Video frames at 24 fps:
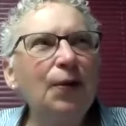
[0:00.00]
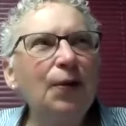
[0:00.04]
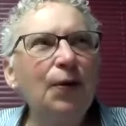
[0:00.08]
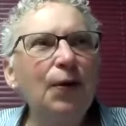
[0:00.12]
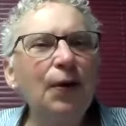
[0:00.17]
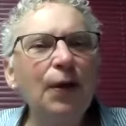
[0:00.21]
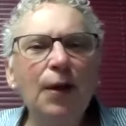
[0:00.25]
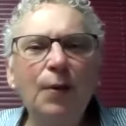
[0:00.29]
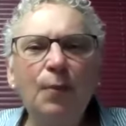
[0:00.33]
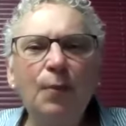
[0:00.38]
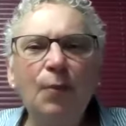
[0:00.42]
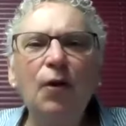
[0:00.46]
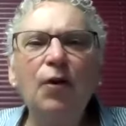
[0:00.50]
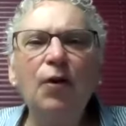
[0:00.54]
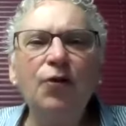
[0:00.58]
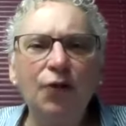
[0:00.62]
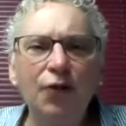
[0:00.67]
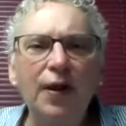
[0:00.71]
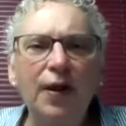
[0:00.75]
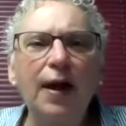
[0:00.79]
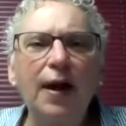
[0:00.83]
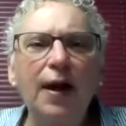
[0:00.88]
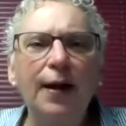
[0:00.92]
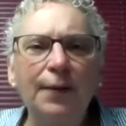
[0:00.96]
early part of
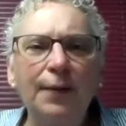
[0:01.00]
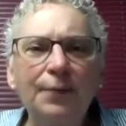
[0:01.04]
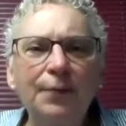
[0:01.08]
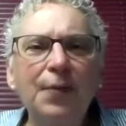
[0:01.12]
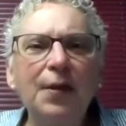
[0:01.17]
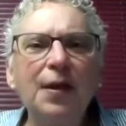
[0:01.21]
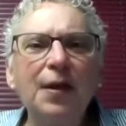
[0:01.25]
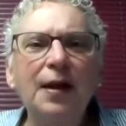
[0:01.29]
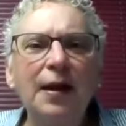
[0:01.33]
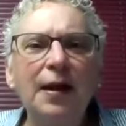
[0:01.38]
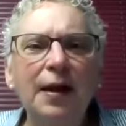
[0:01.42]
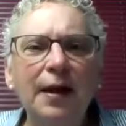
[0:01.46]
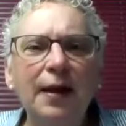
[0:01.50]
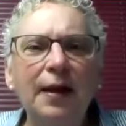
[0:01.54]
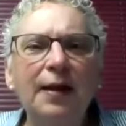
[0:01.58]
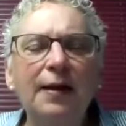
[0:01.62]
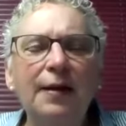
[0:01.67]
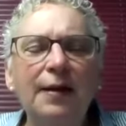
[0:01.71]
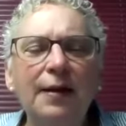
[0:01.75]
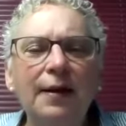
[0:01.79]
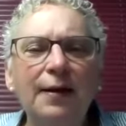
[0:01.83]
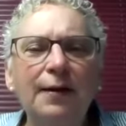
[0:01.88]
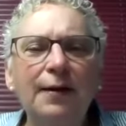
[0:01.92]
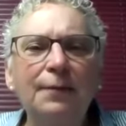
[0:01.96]
July.
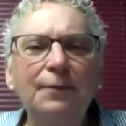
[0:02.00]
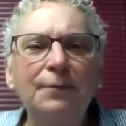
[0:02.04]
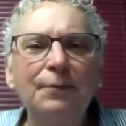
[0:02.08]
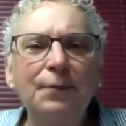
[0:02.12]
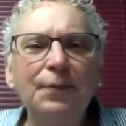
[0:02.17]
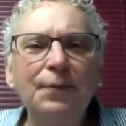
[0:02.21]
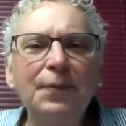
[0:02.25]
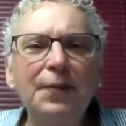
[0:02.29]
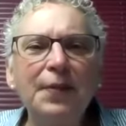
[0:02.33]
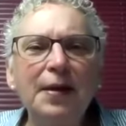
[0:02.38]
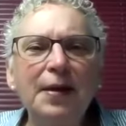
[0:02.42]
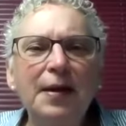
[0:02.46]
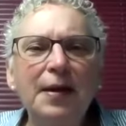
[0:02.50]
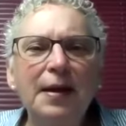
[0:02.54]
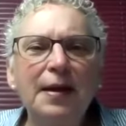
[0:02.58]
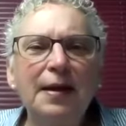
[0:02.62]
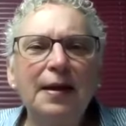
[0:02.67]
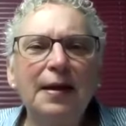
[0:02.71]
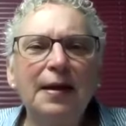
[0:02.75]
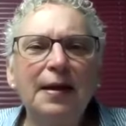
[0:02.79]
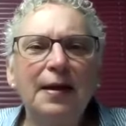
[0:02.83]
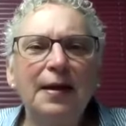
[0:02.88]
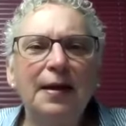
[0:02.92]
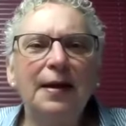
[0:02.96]
And
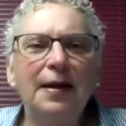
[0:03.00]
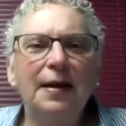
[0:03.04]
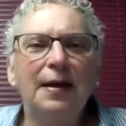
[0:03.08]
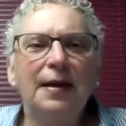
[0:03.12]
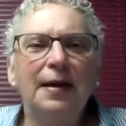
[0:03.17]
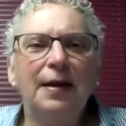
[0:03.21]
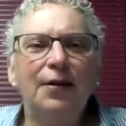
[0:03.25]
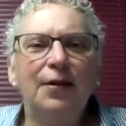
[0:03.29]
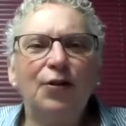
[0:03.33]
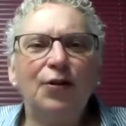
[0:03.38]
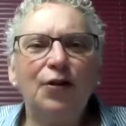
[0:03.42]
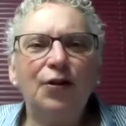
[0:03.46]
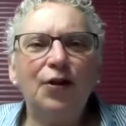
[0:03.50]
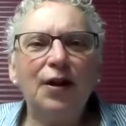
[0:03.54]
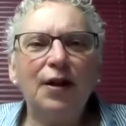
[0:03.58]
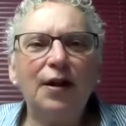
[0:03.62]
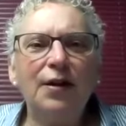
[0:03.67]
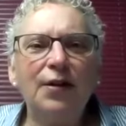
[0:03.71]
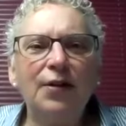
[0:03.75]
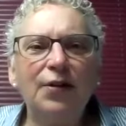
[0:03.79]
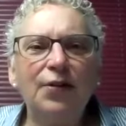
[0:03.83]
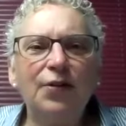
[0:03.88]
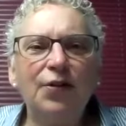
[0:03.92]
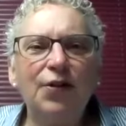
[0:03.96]

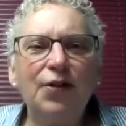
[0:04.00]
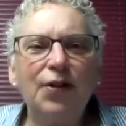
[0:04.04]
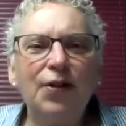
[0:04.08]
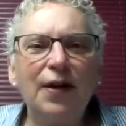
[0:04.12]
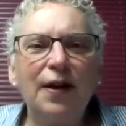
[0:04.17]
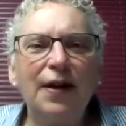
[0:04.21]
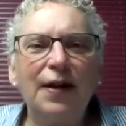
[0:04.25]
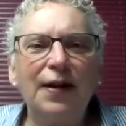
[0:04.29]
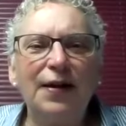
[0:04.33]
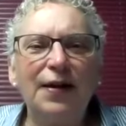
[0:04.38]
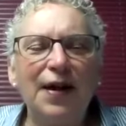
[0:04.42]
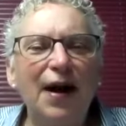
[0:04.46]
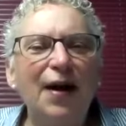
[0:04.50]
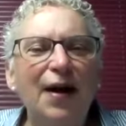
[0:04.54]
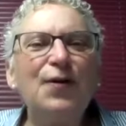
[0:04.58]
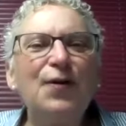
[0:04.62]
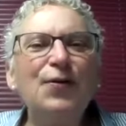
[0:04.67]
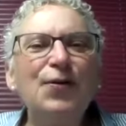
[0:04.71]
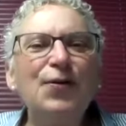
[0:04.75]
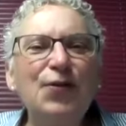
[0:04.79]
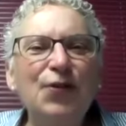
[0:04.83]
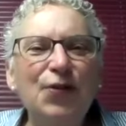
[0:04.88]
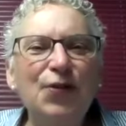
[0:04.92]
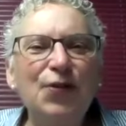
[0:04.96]
she is,
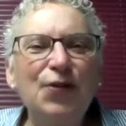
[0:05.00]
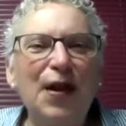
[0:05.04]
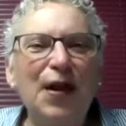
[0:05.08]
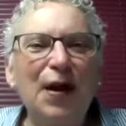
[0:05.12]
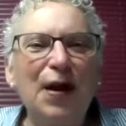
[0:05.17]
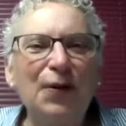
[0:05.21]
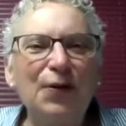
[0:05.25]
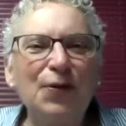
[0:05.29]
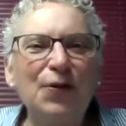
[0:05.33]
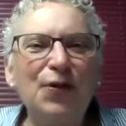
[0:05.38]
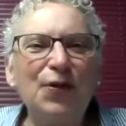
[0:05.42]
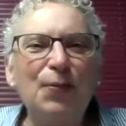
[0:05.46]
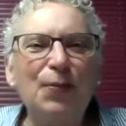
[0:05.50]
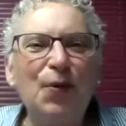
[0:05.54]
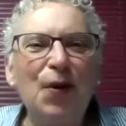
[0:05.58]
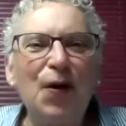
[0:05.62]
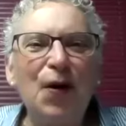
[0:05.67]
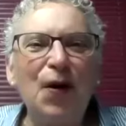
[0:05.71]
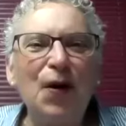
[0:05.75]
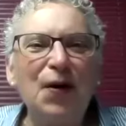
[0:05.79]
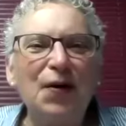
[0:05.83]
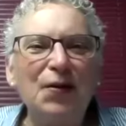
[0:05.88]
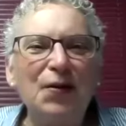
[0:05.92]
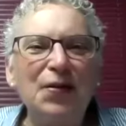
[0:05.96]
now's the
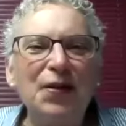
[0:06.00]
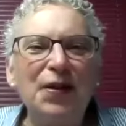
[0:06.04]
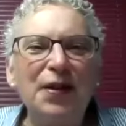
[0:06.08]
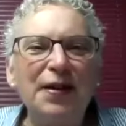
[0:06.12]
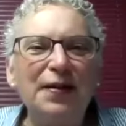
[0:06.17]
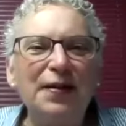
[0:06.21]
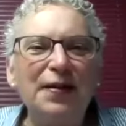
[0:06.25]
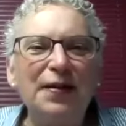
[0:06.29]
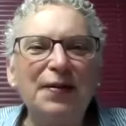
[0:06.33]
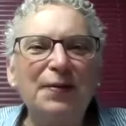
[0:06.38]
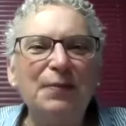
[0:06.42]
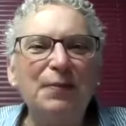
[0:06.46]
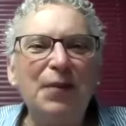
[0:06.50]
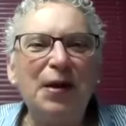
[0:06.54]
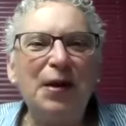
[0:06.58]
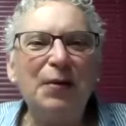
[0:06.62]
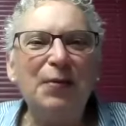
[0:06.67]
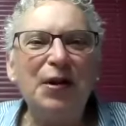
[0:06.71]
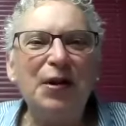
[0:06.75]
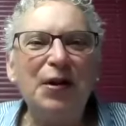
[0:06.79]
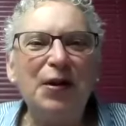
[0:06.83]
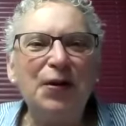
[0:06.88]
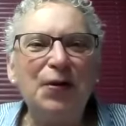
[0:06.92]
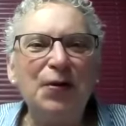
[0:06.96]
part that may
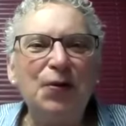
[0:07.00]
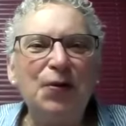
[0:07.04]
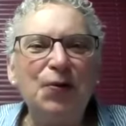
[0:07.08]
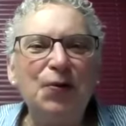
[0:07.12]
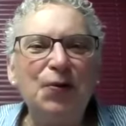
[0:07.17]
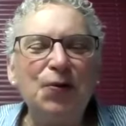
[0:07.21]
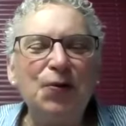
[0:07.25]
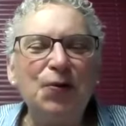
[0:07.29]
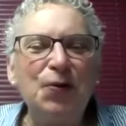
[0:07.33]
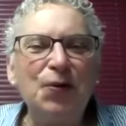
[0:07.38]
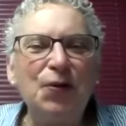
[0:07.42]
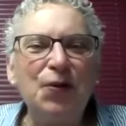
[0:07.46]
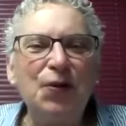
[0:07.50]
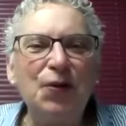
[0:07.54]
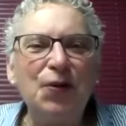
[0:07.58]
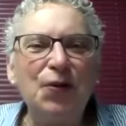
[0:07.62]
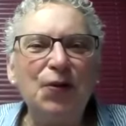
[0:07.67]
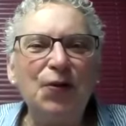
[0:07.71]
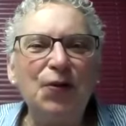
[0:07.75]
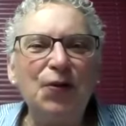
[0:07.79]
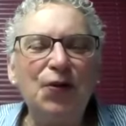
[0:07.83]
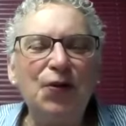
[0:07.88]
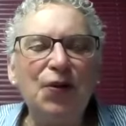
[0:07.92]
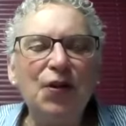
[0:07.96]
be unusual to
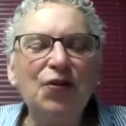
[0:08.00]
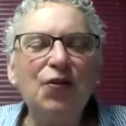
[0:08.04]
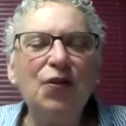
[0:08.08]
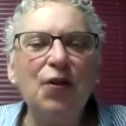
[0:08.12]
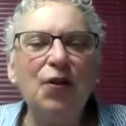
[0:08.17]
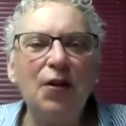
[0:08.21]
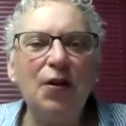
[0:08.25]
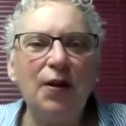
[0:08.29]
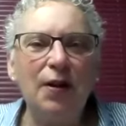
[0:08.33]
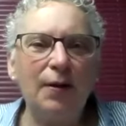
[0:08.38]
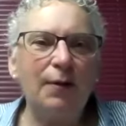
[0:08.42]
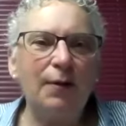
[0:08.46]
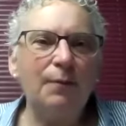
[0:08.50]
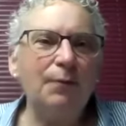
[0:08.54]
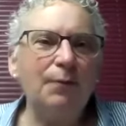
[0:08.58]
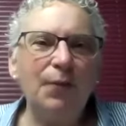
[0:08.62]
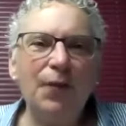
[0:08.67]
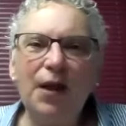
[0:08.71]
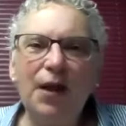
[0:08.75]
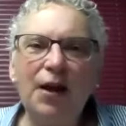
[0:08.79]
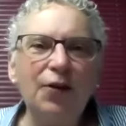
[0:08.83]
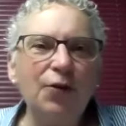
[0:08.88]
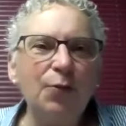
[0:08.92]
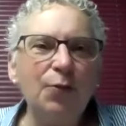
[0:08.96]
you. She's,
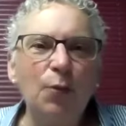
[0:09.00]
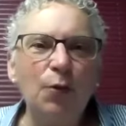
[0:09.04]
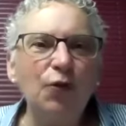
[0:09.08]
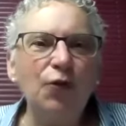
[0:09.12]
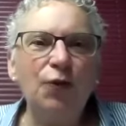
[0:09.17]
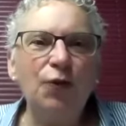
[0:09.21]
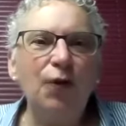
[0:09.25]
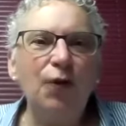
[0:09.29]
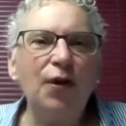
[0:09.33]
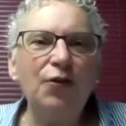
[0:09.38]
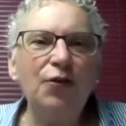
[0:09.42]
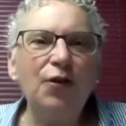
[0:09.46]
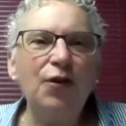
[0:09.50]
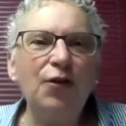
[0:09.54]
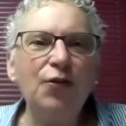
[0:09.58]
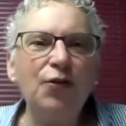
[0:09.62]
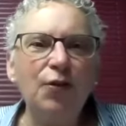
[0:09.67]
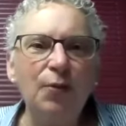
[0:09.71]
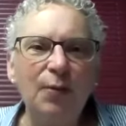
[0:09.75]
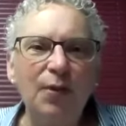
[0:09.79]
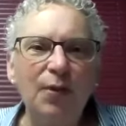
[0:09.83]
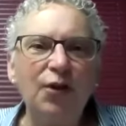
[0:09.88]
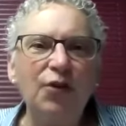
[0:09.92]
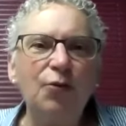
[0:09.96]
as most
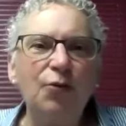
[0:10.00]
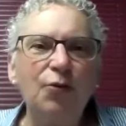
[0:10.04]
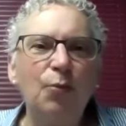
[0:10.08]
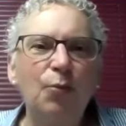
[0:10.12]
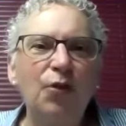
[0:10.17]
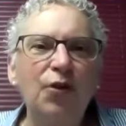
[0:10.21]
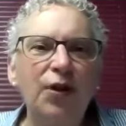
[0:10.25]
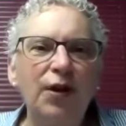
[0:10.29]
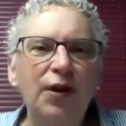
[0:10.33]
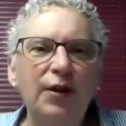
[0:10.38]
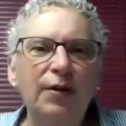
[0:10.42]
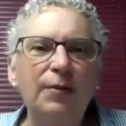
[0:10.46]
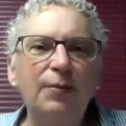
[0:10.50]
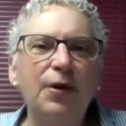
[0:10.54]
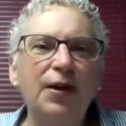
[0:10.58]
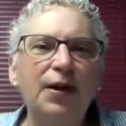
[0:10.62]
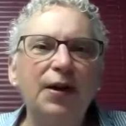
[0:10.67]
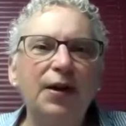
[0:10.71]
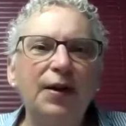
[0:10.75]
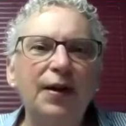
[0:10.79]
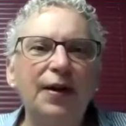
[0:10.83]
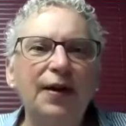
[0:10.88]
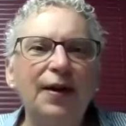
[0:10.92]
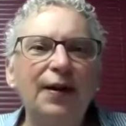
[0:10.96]
rescues, a mixed breed,
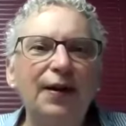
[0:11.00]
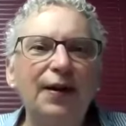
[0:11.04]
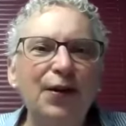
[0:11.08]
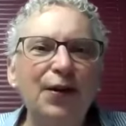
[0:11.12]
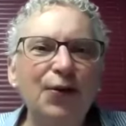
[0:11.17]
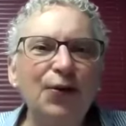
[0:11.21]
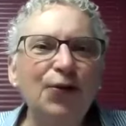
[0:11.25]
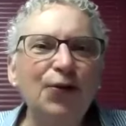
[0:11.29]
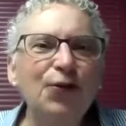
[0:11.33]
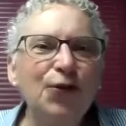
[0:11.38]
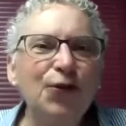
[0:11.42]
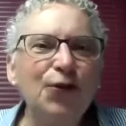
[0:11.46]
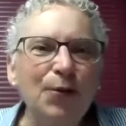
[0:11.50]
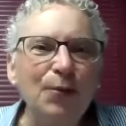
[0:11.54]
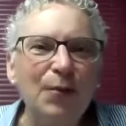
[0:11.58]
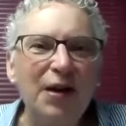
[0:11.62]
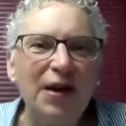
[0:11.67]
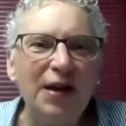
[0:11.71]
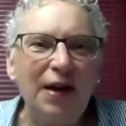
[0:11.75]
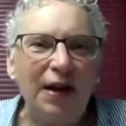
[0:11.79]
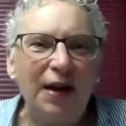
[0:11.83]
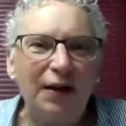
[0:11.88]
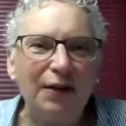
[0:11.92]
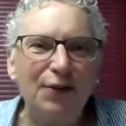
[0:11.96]
but here's the
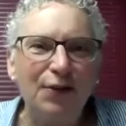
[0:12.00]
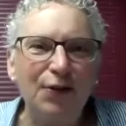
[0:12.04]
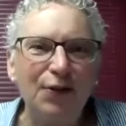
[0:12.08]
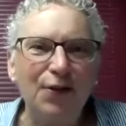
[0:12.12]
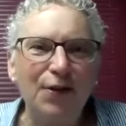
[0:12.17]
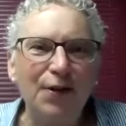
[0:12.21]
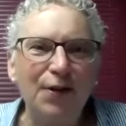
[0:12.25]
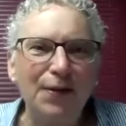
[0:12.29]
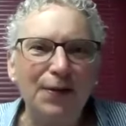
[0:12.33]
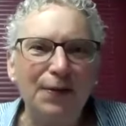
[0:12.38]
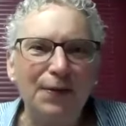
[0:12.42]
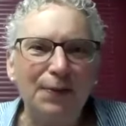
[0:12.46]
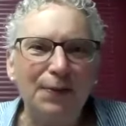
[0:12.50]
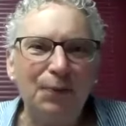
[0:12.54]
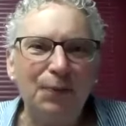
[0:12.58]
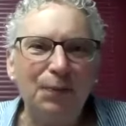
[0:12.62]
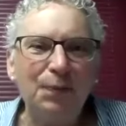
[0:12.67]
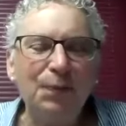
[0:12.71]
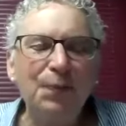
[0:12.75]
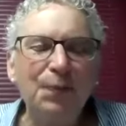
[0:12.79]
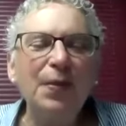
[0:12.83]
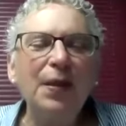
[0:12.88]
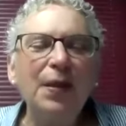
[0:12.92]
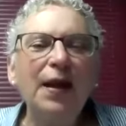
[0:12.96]
mix.
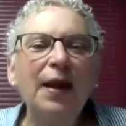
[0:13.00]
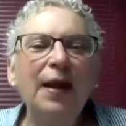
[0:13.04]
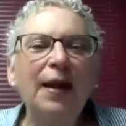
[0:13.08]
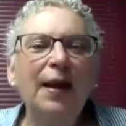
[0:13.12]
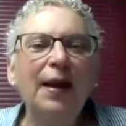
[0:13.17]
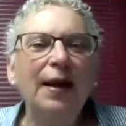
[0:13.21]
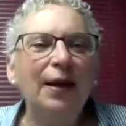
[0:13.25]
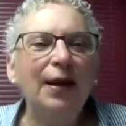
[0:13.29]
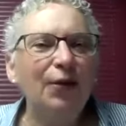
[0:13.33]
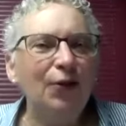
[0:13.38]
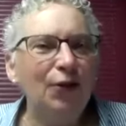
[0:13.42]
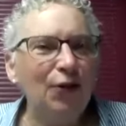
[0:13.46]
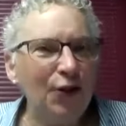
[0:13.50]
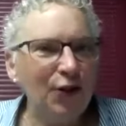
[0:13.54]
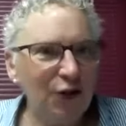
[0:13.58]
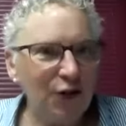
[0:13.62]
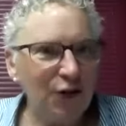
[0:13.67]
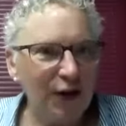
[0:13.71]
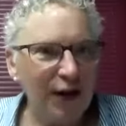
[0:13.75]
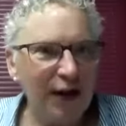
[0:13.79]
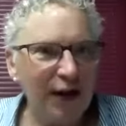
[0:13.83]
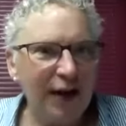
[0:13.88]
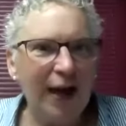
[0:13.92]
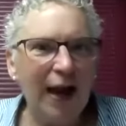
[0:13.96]
She
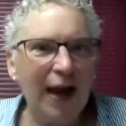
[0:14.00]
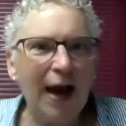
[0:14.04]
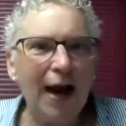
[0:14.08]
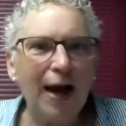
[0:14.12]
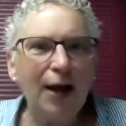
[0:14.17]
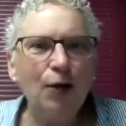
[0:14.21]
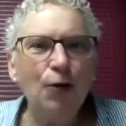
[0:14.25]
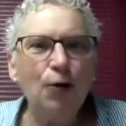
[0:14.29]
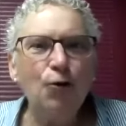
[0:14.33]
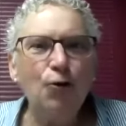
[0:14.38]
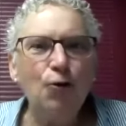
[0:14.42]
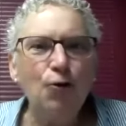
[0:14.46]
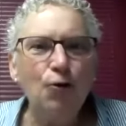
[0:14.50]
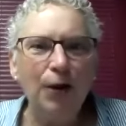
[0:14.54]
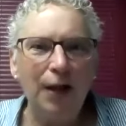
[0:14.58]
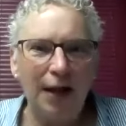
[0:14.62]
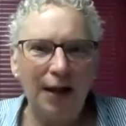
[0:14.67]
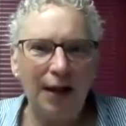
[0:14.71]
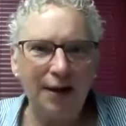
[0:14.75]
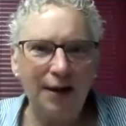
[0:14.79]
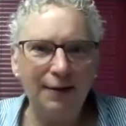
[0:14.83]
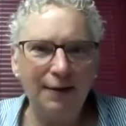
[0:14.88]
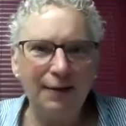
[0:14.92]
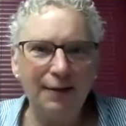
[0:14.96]
is a
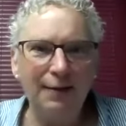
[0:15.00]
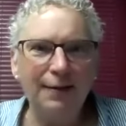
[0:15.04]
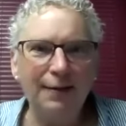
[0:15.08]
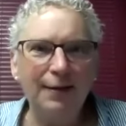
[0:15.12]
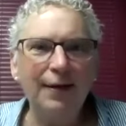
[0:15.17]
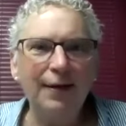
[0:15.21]
Catahoula